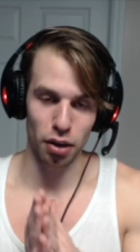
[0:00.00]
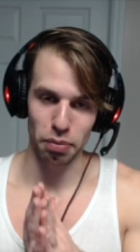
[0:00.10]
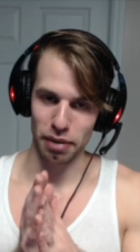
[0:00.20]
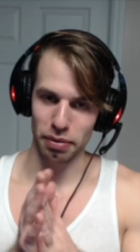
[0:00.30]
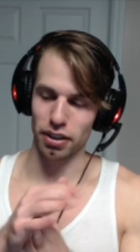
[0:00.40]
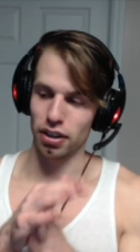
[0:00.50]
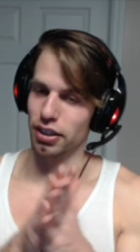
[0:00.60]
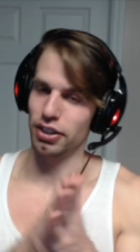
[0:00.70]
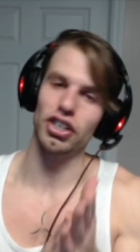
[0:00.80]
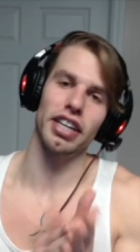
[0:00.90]

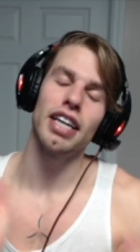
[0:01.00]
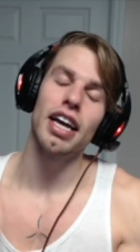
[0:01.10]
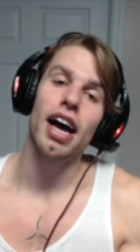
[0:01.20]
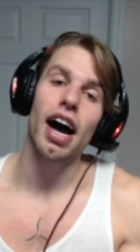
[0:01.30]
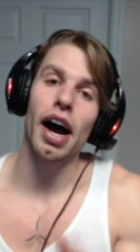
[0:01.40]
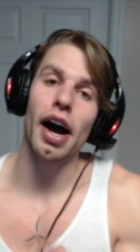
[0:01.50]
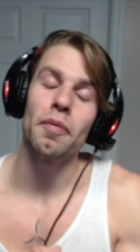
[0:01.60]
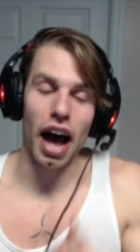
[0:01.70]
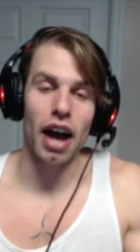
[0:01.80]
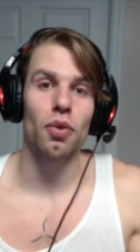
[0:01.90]
Blackbeard, Shanks.
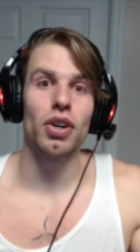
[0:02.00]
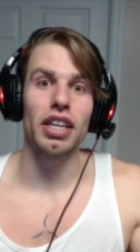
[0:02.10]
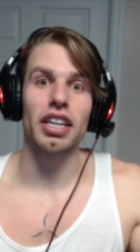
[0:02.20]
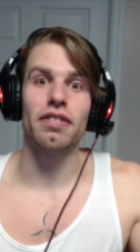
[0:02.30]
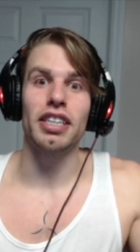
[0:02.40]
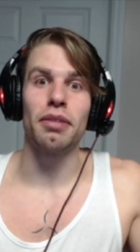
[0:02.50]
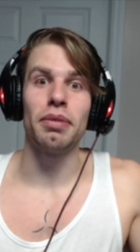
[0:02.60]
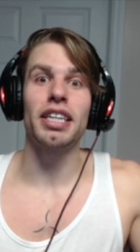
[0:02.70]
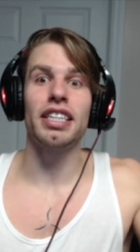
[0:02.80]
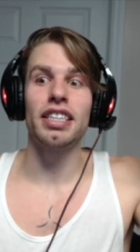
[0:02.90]
I will leave the
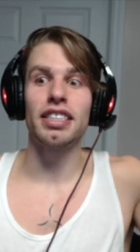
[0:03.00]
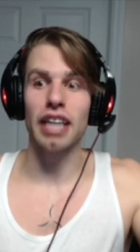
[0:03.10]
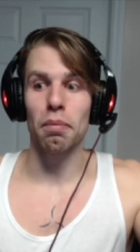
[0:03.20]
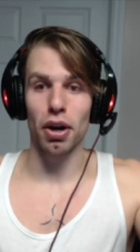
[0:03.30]
completed thing down